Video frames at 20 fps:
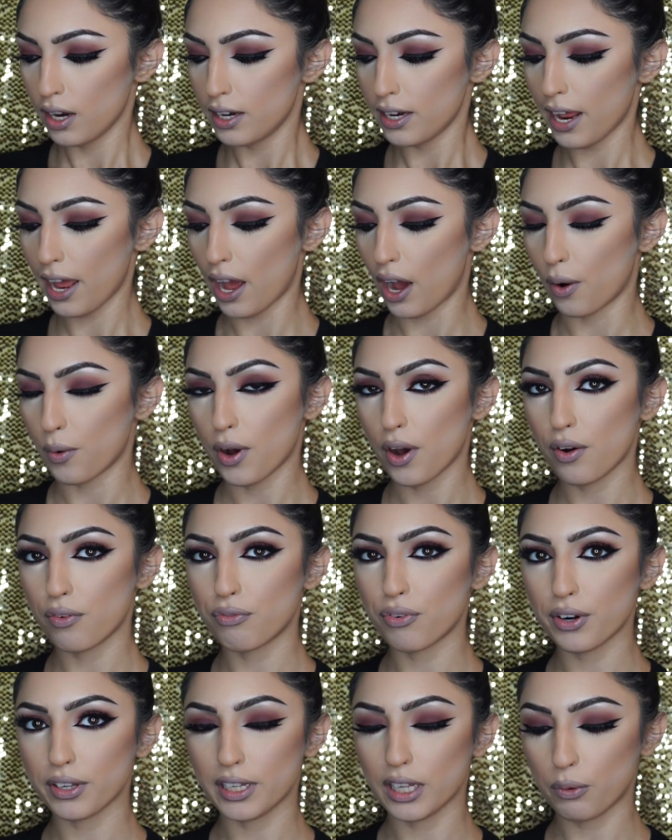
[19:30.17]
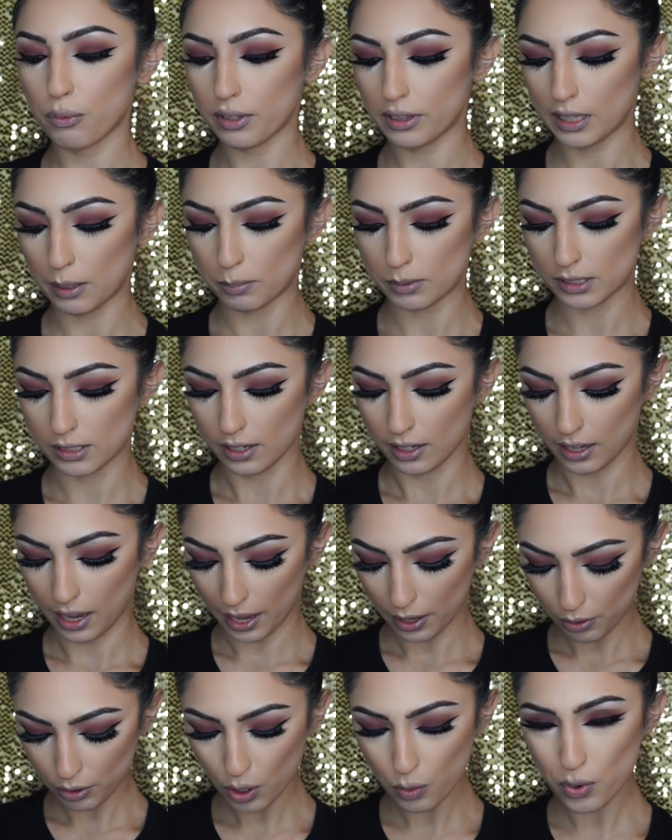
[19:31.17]
Now, for liquid lipstick,
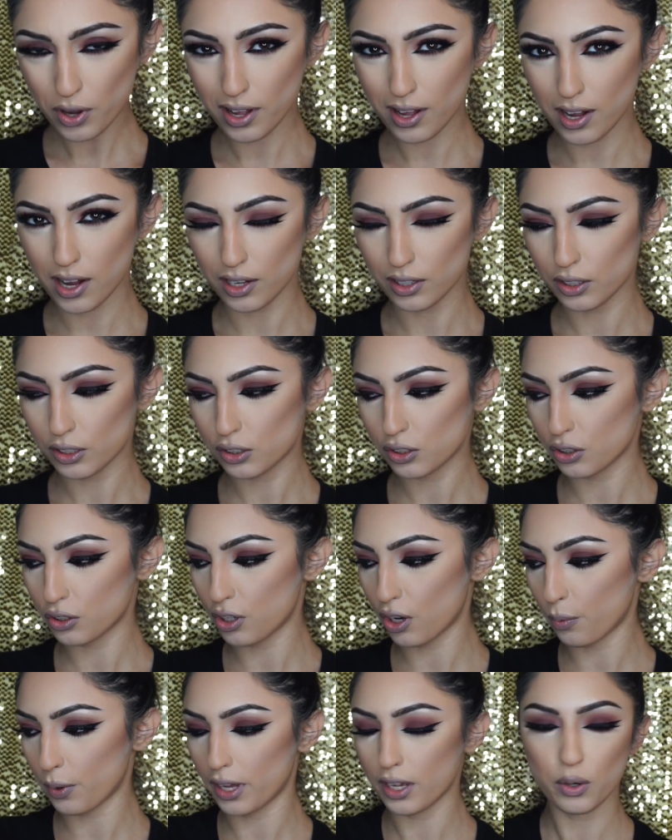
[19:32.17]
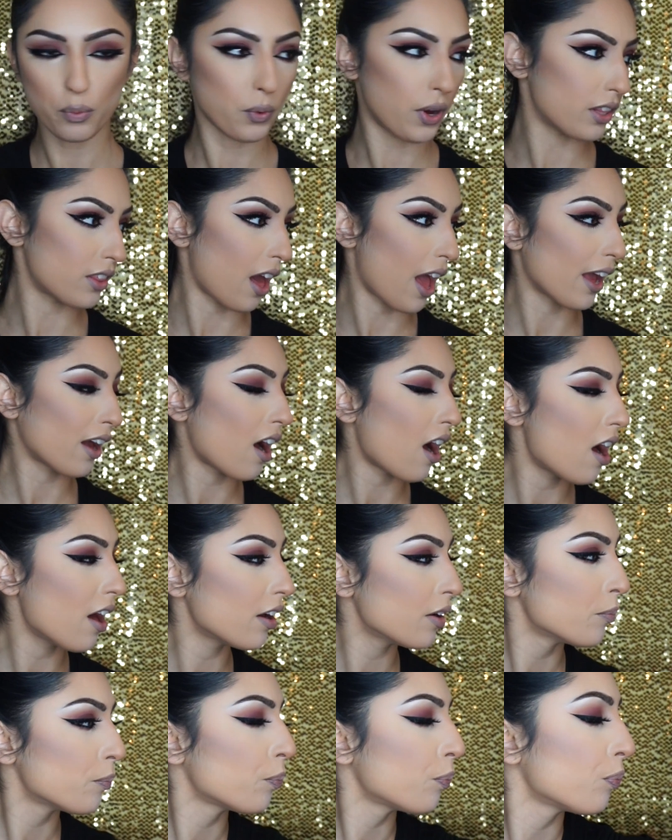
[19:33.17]
I don't know what color to go in with. I
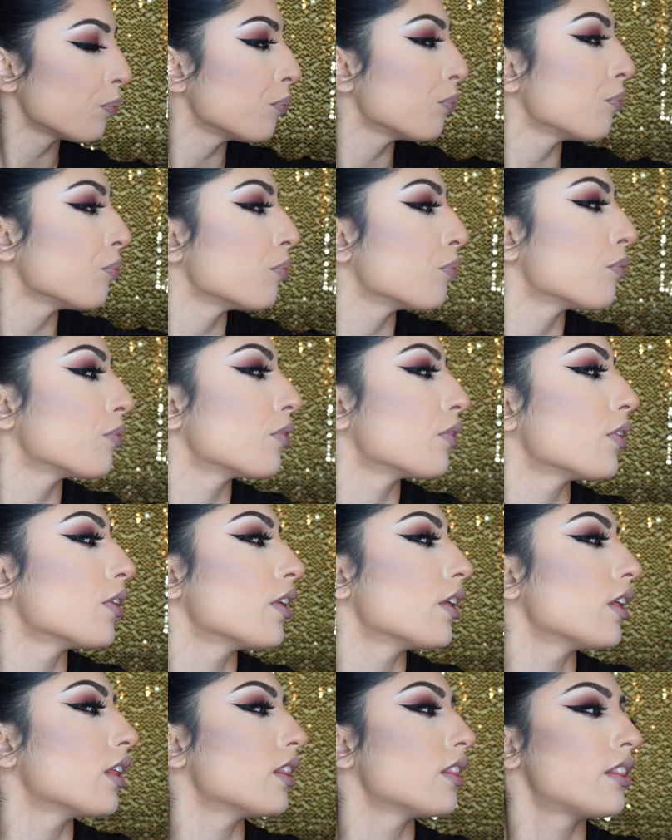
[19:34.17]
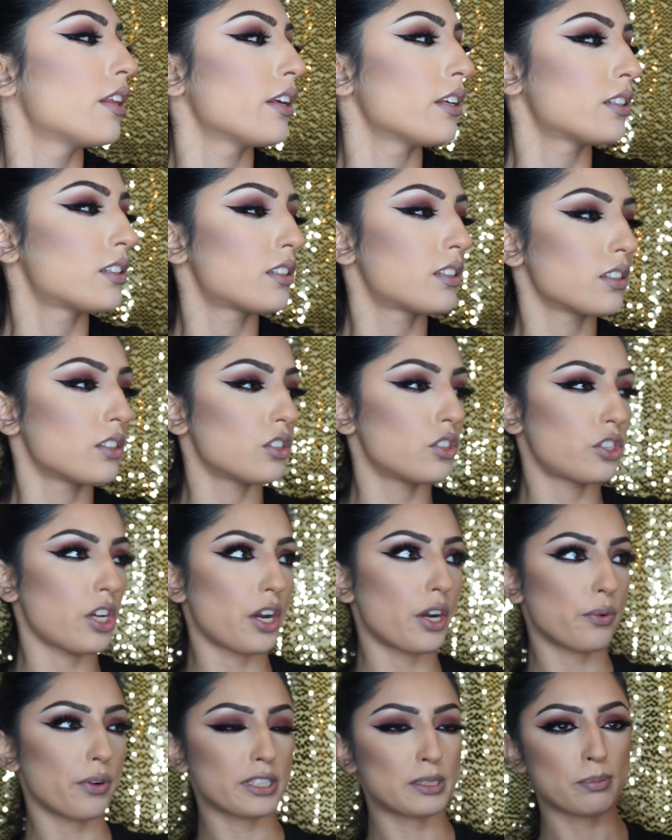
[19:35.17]
got this
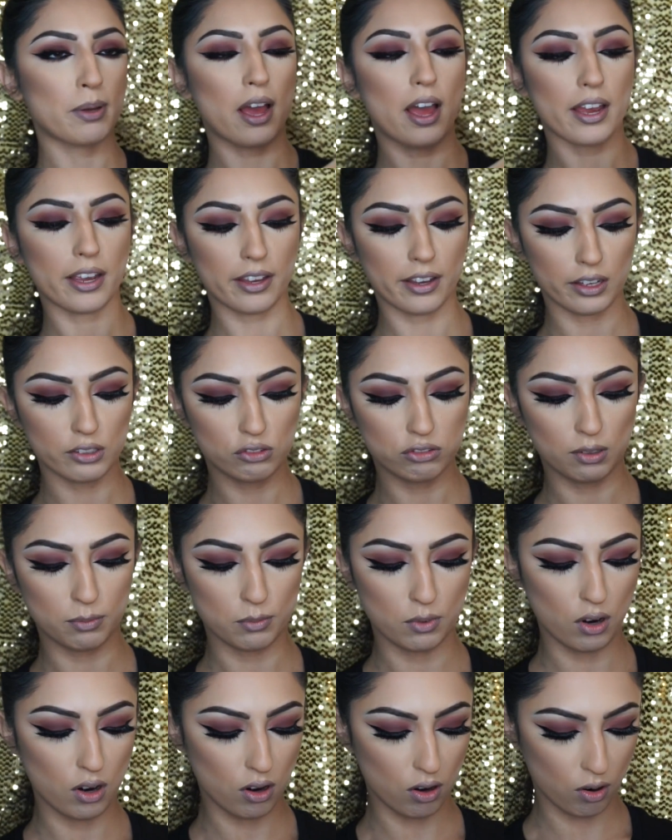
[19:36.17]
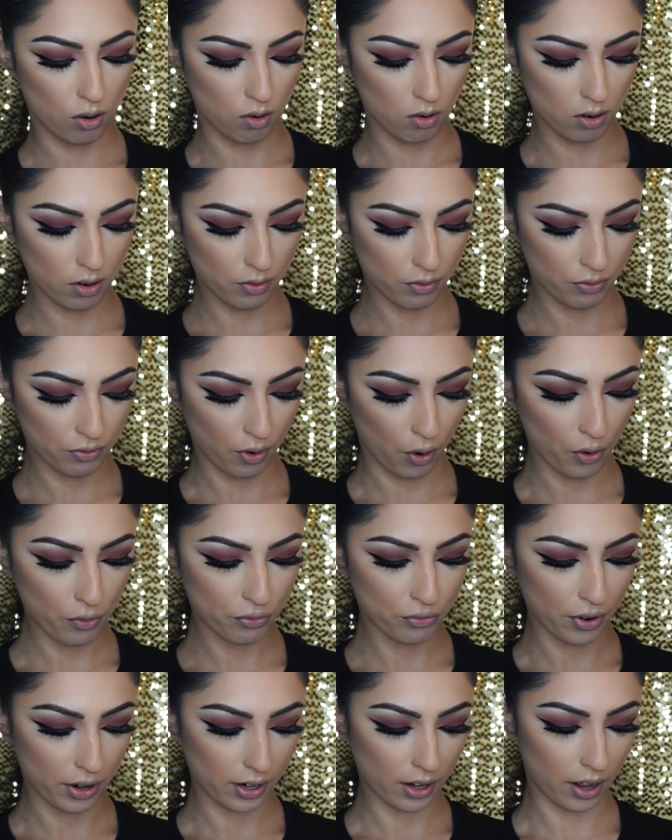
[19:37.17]
generous package from
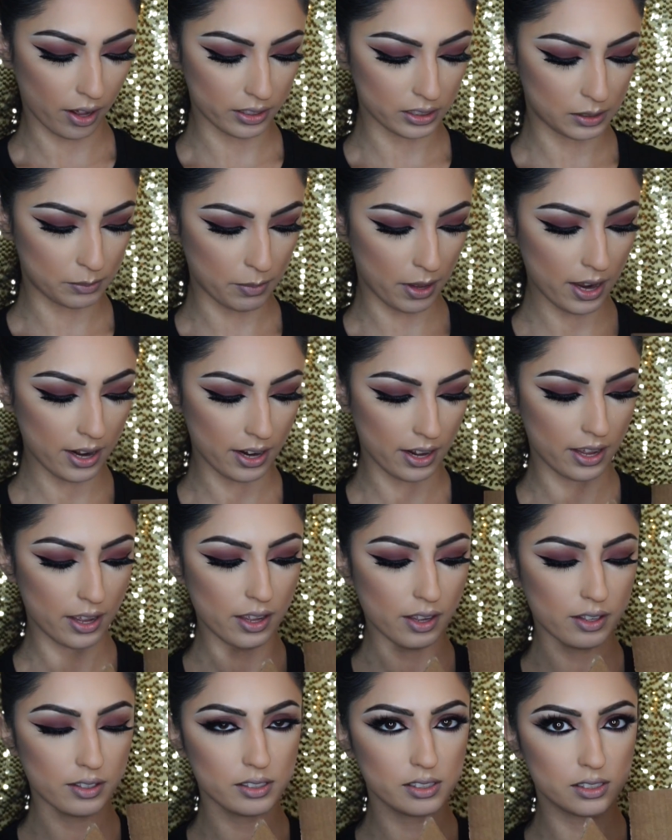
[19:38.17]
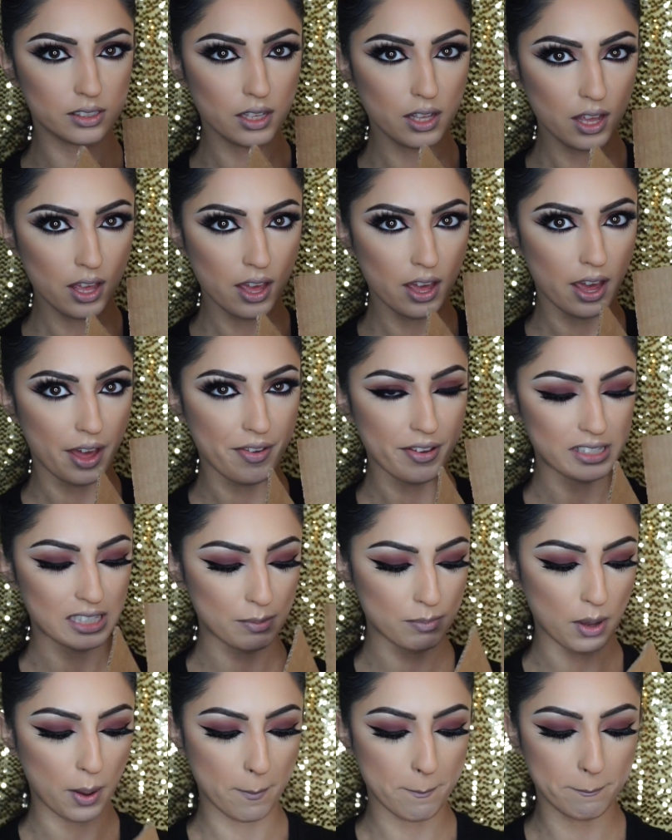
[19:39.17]
Ofra Cosmetics. They
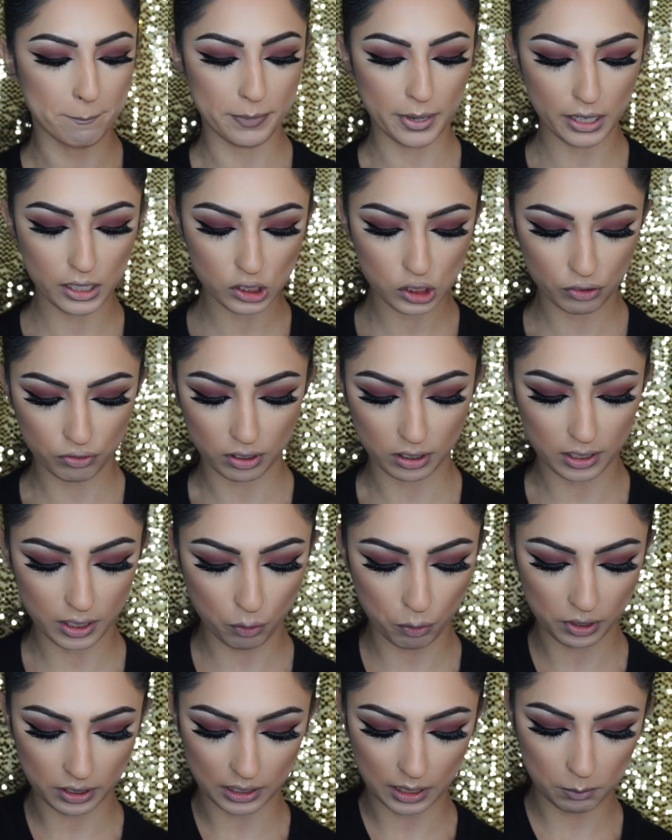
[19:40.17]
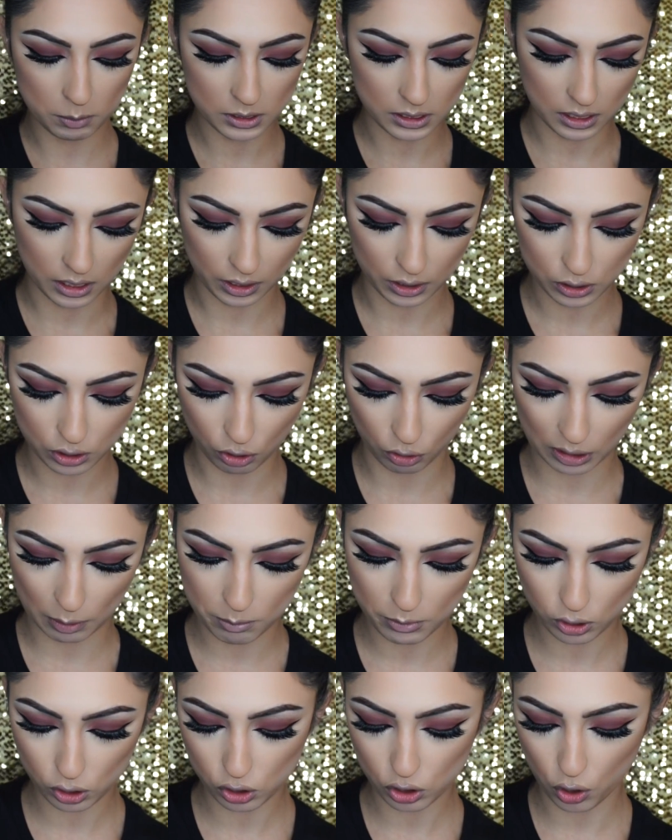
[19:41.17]
sent me a bunch of the liquid lipsticks, so let
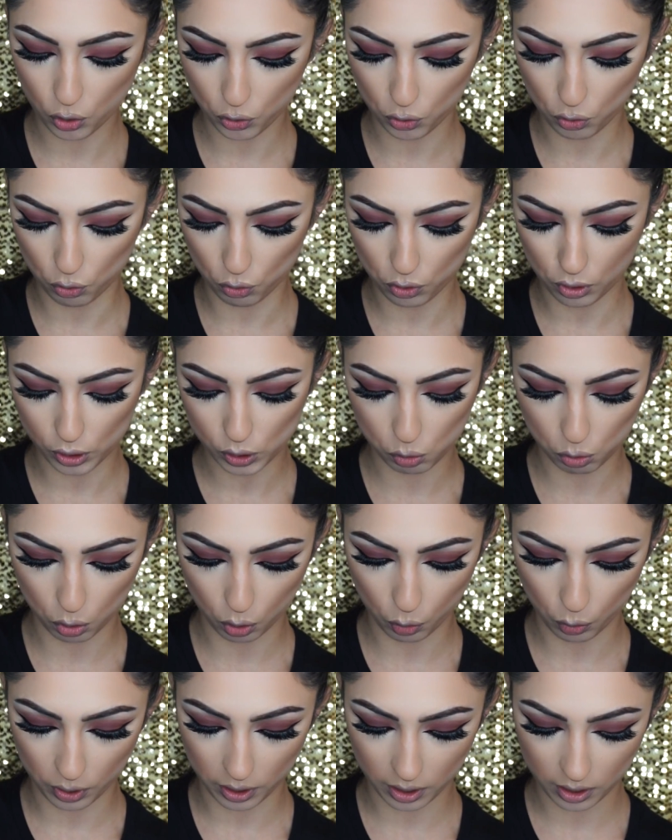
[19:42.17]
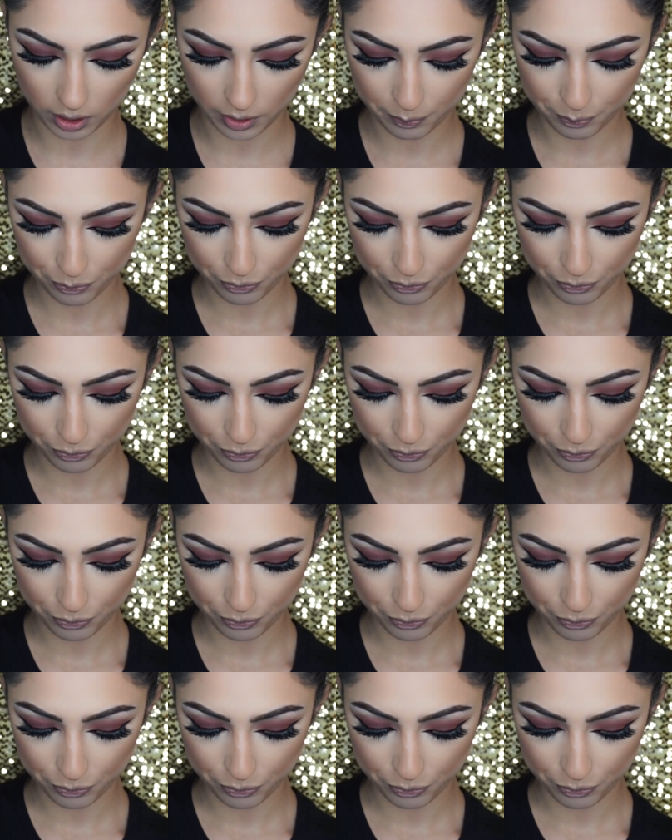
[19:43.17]
me just go through this real quick